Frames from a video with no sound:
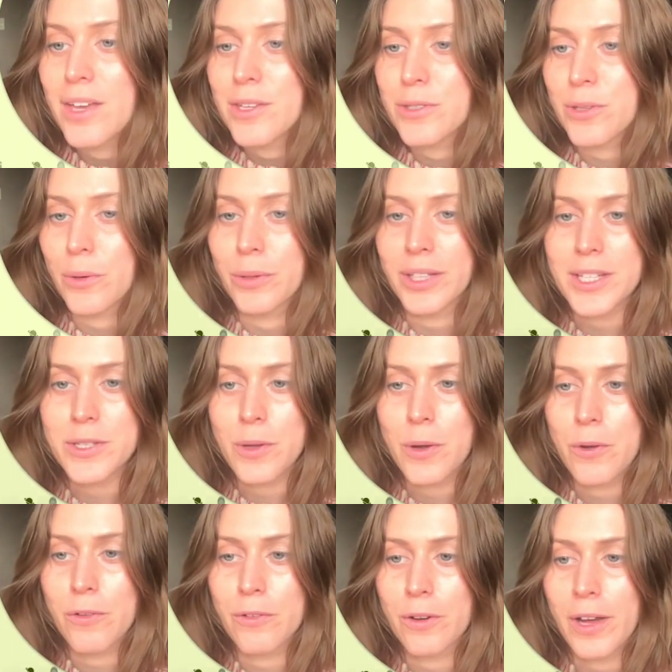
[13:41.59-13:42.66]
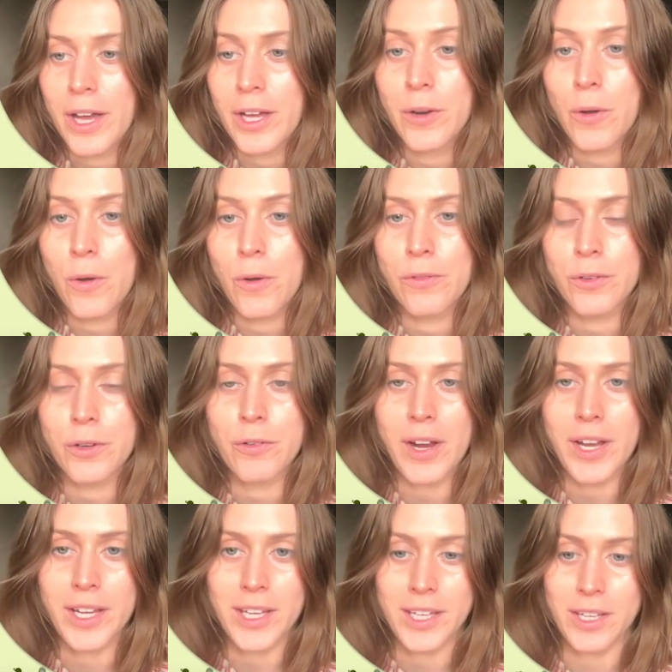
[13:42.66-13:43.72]
So let's head over
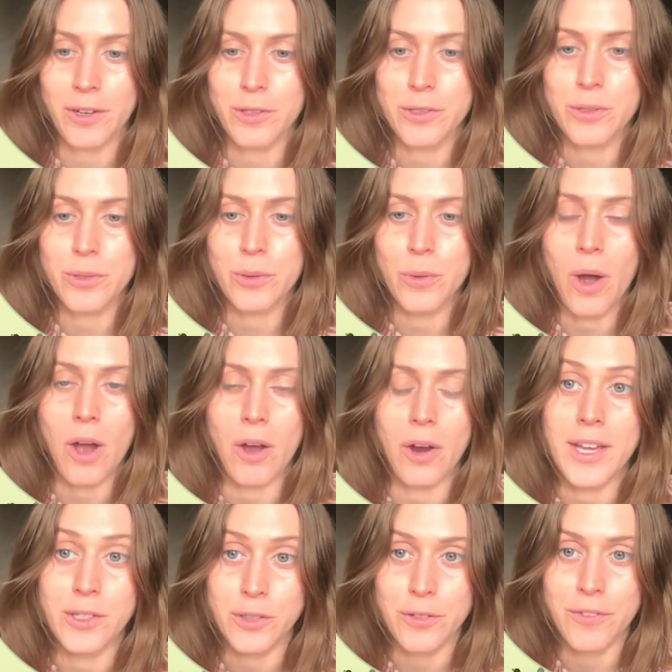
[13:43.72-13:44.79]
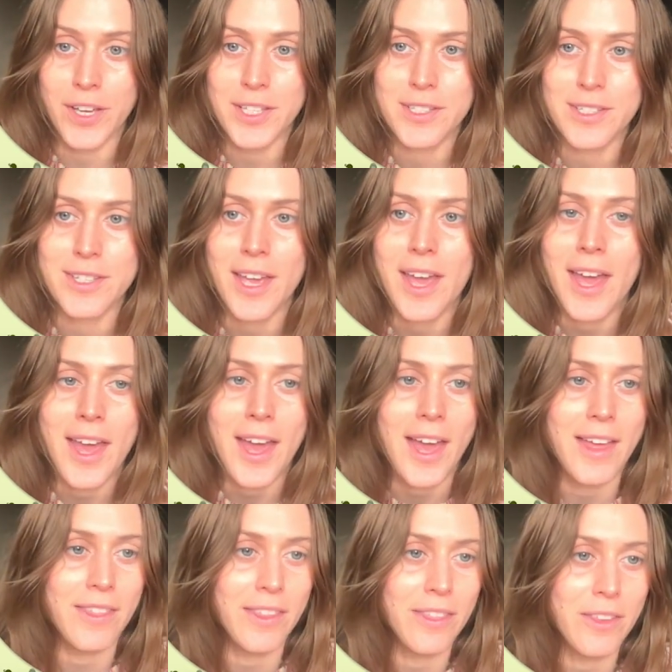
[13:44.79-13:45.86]
right here to our interface.
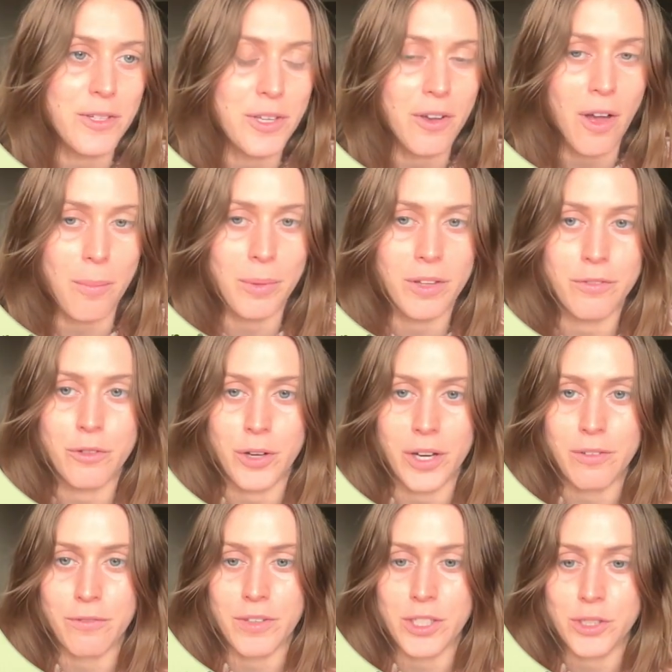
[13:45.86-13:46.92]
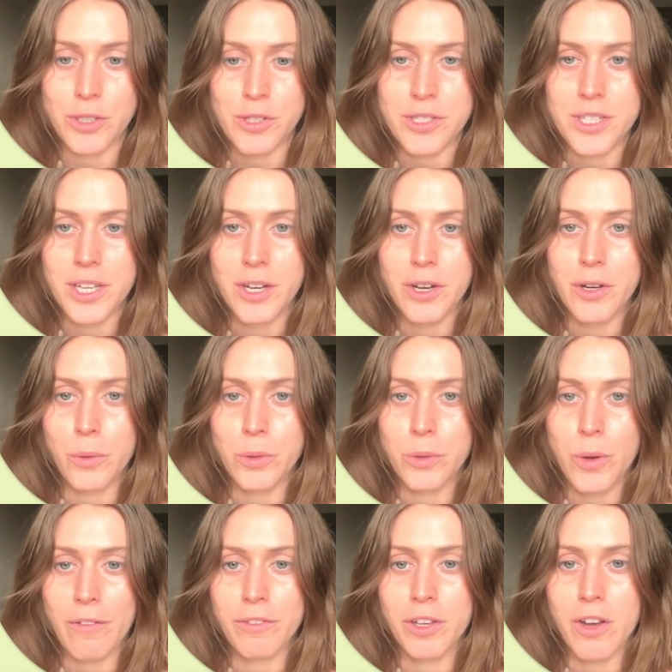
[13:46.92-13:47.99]
And there's a couple of great features here. So you
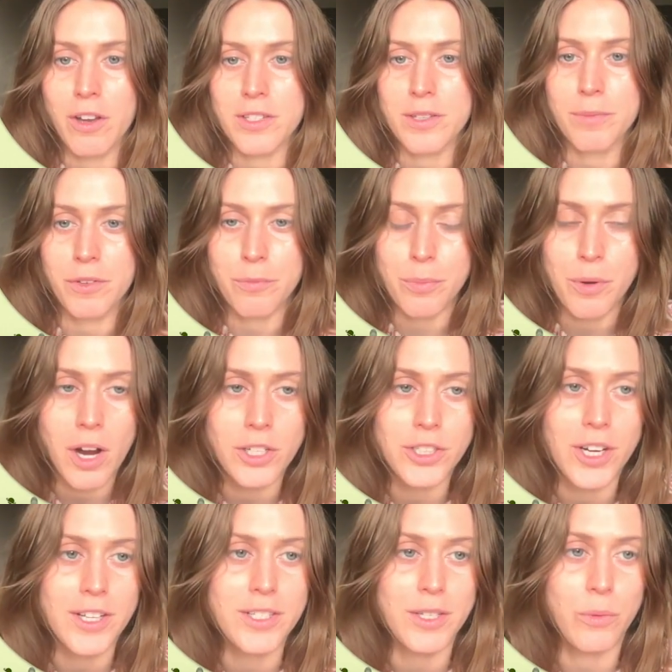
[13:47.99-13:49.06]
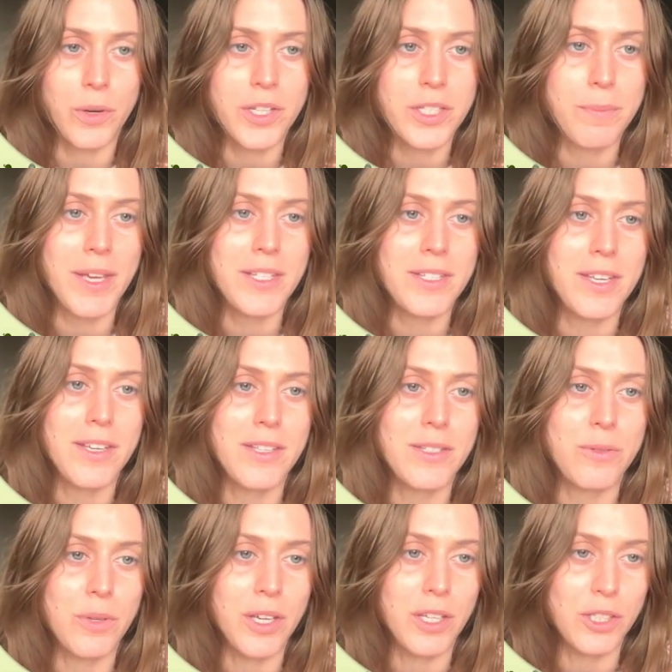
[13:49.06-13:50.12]
have the concept of projects and workspaces.
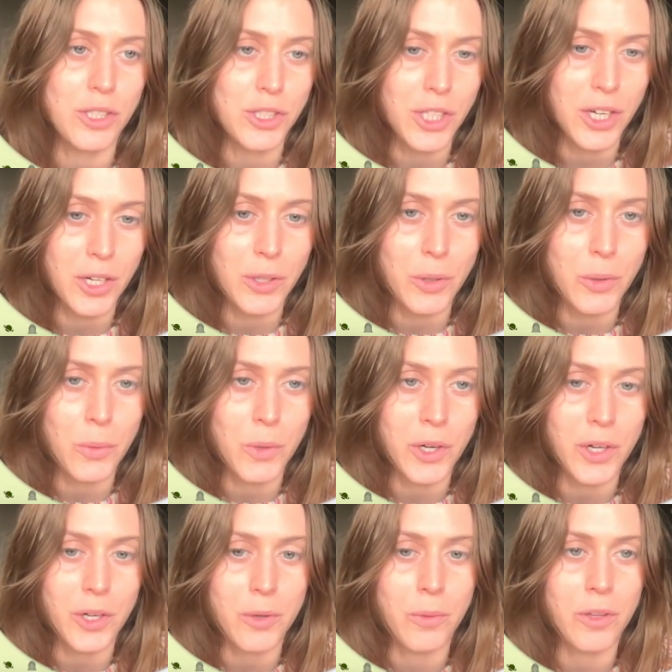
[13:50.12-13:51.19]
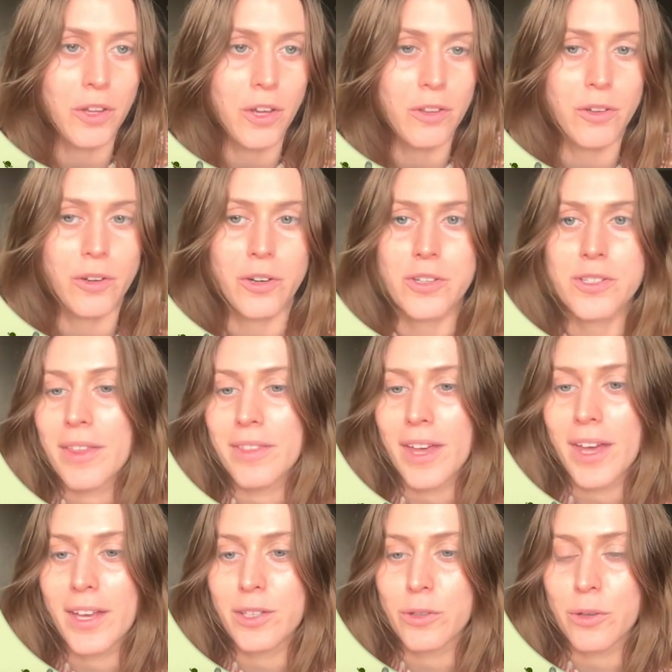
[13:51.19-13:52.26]
You can share your work with others. And
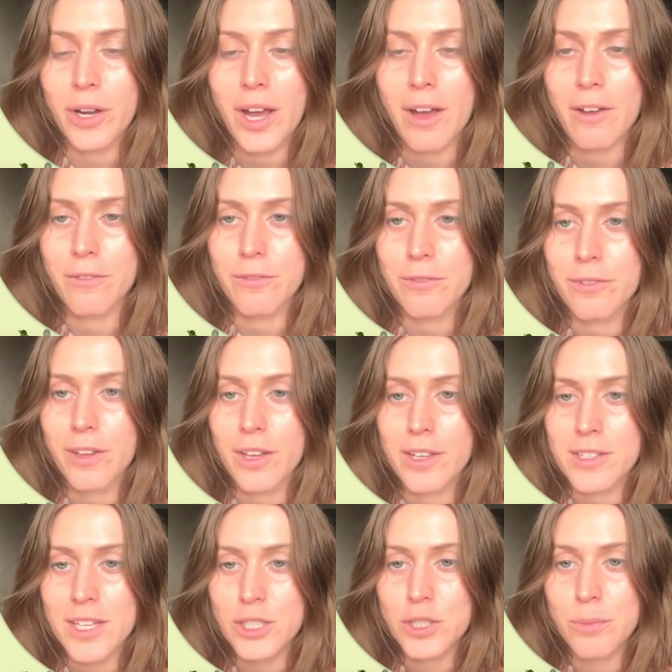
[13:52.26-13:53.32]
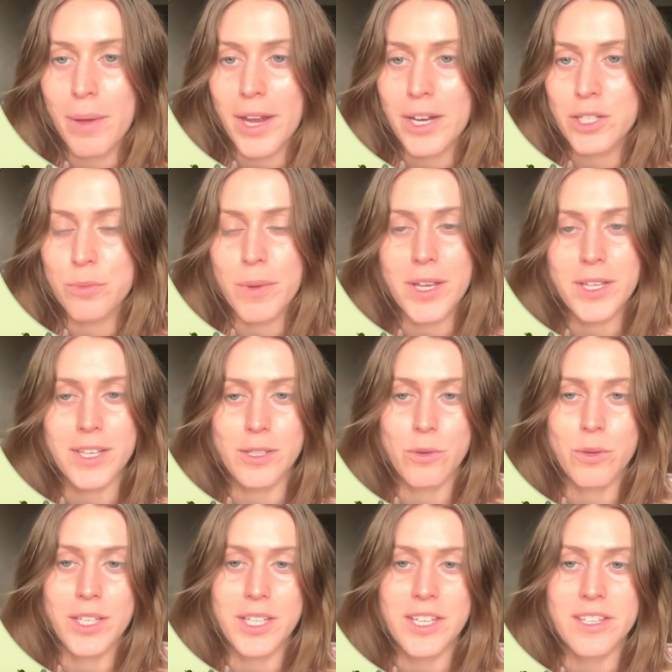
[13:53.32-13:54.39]
then you have session management, and you
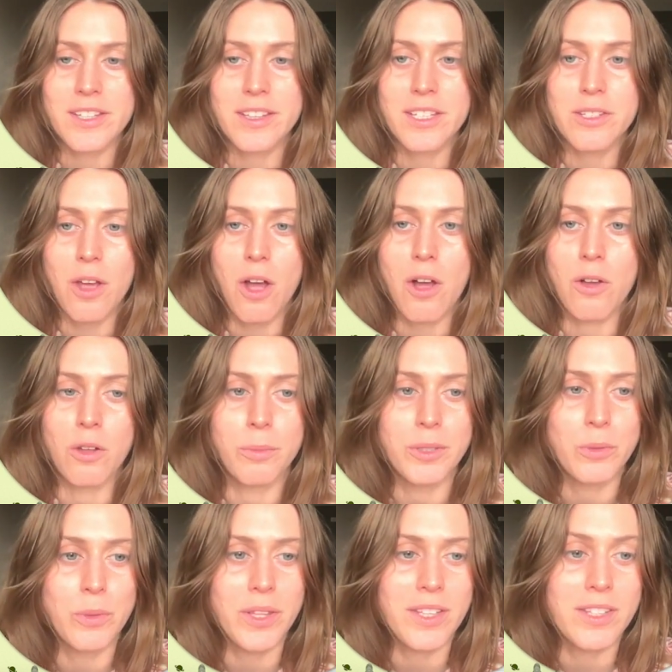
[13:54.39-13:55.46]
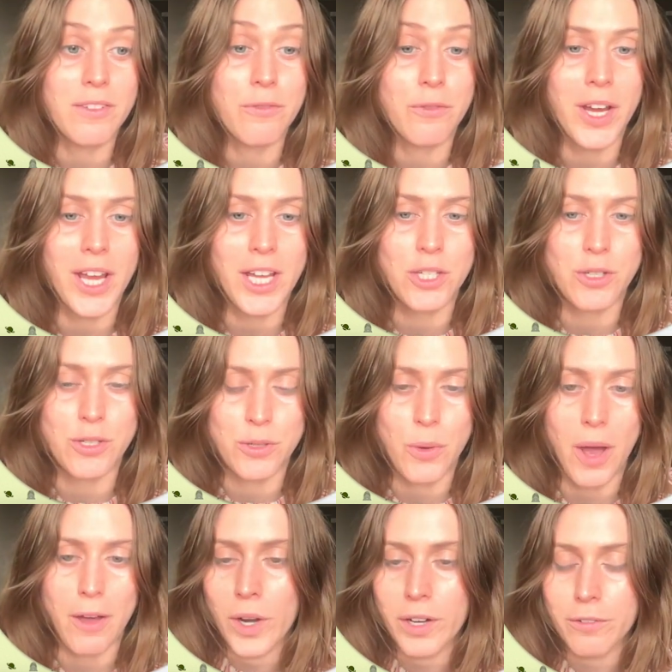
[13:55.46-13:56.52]
can easily toggle between the different agents you
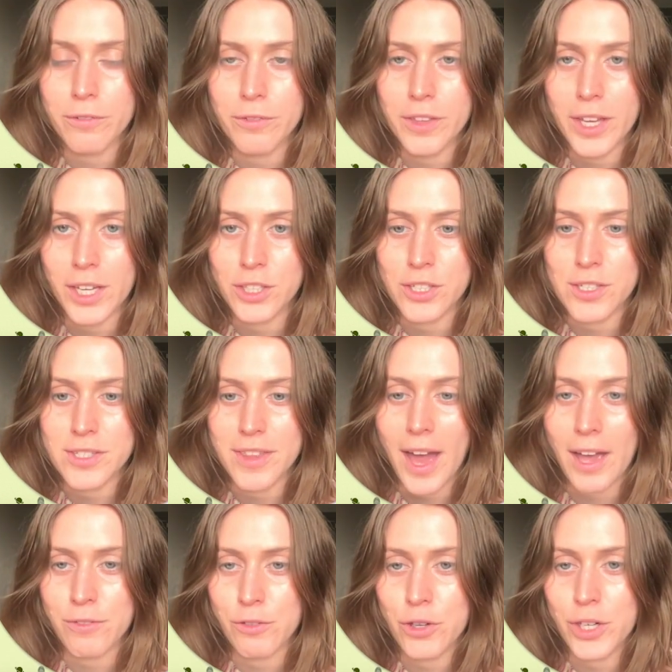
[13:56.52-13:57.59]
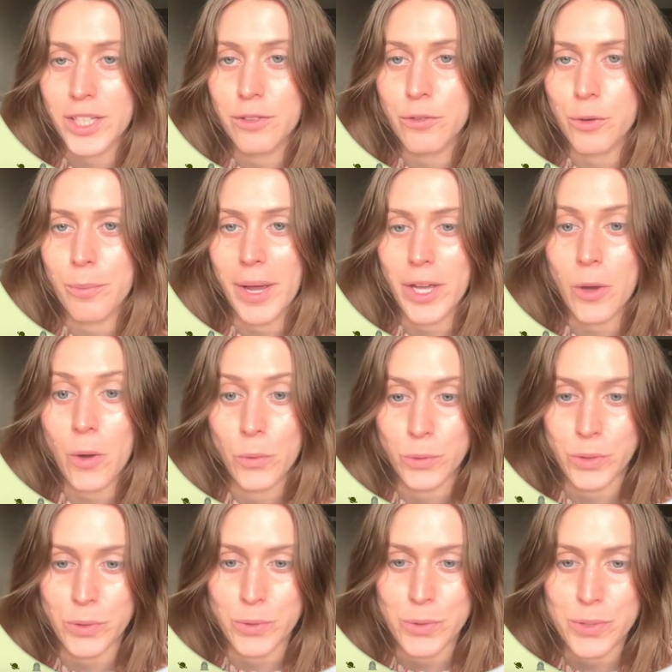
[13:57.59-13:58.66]
have. One of the agents that I've created for my
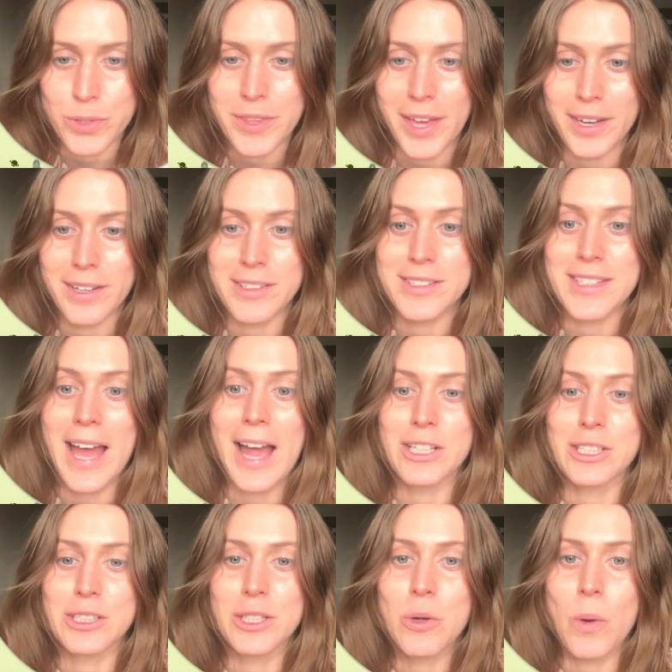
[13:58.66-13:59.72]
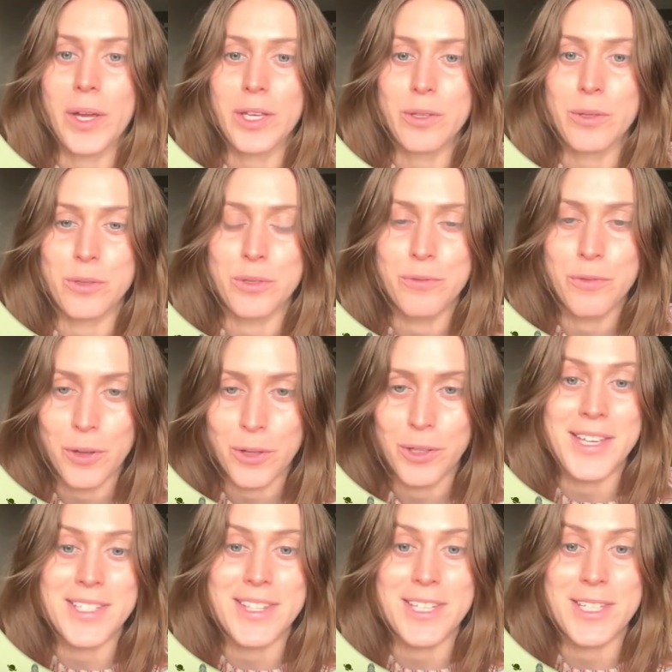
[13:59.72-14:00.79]
own use that is actually quite
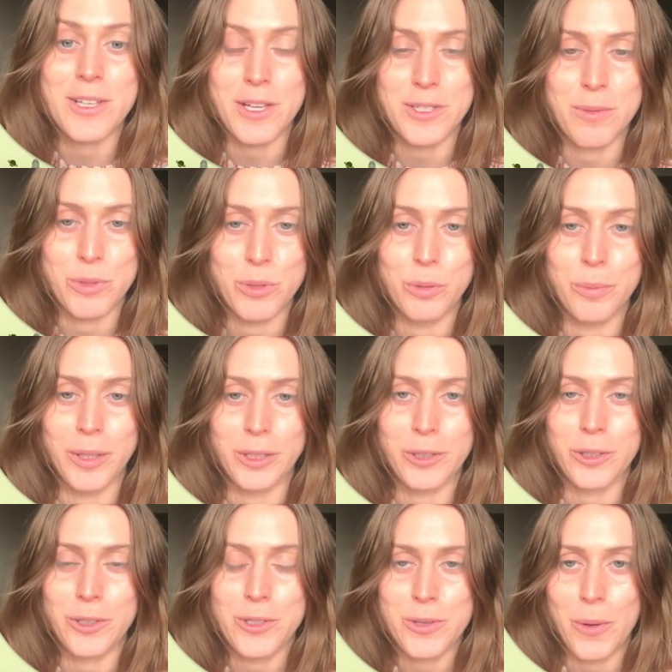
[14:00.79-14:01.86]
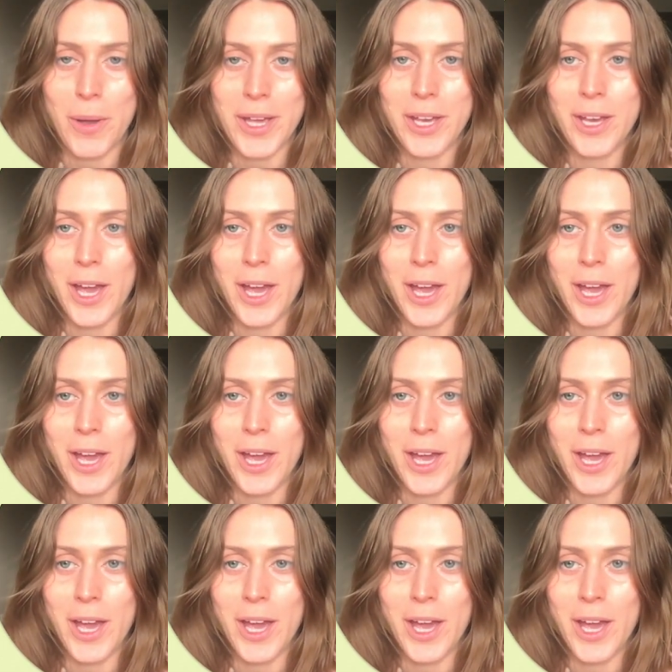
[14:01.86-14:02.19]
useful is this custom tool builder. So I